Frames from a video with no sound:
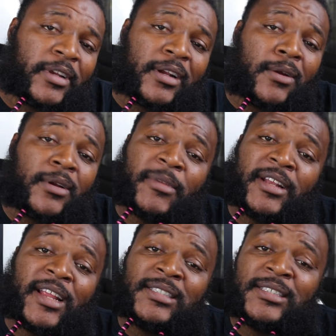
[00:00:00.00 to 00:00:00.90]
get older, man,
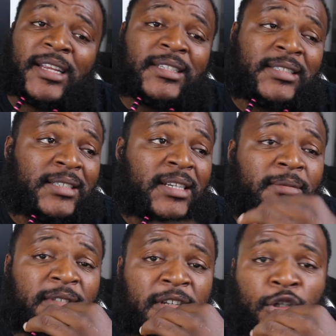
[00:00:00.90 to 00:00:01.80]
they they seem
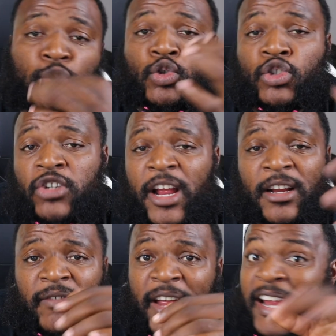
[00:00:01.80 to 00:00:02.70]
to lose track
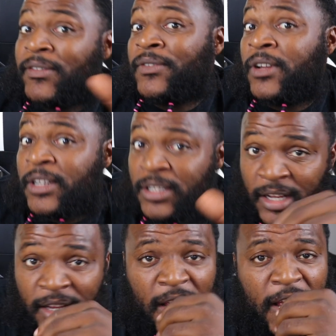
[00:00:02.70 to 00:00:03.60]
of every fucking
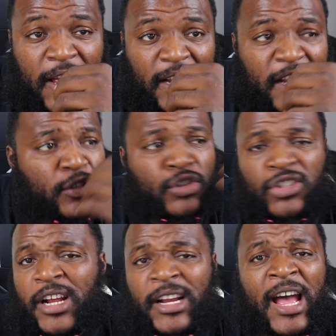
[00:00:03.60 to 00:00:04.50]
thing. They lose
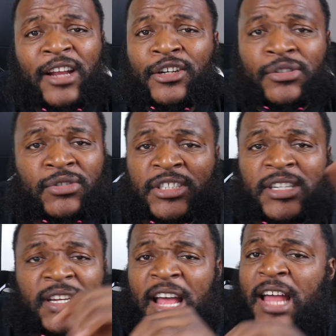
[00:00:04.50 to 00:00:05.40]
track of how to do
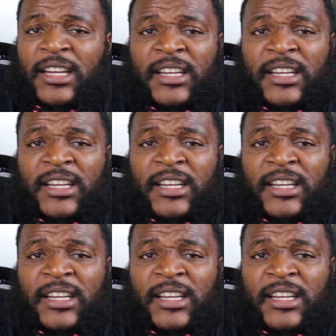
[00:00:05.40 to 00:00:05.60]
shit, how to